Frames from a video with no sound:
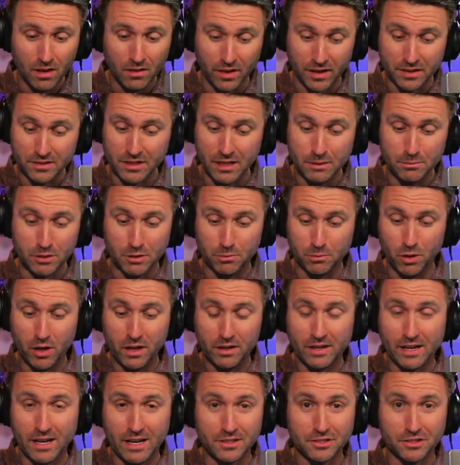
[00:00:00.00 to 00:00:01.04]
a lot of times in
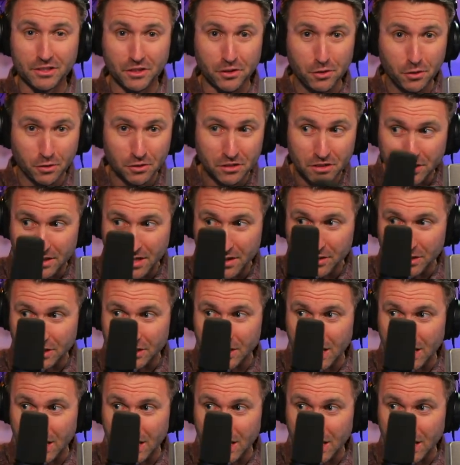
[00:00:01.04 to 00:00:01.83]
broadcasting, you'll see the